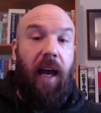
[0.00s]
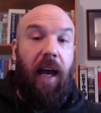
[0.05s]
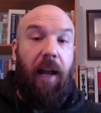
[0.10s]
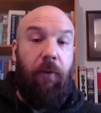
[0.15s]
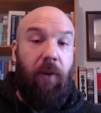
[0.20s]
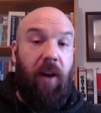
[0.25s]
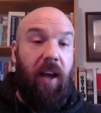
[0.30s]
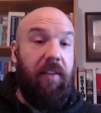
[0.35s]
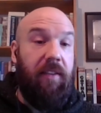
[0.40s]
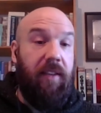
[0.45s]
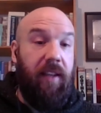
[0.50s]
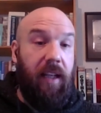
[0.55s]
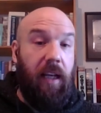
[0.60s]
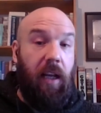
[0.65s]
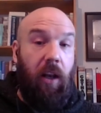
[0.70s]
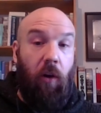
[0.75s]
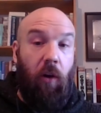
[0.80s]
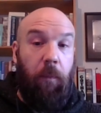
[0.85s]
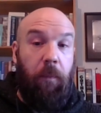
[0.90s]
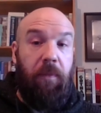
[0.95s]
and racing
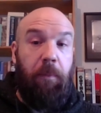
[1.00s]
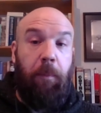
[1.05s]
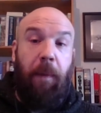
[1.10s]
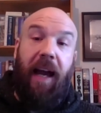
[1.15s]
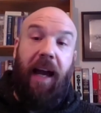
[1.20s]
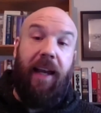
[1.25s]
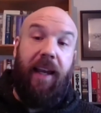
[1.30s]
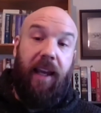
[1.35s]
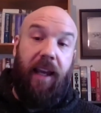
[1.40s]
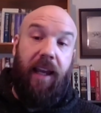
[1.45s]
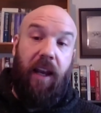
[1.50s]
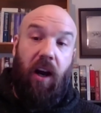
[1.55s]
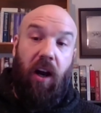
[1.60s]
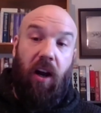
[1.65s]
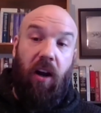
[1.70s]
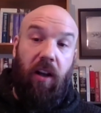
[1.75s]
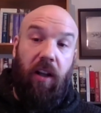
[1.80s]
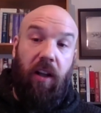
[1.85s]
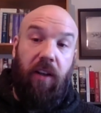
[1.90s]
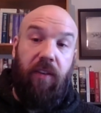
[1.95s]
clubs back in
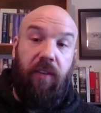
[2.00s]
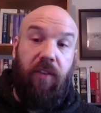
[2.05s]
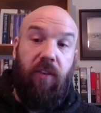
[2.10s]
Ireland.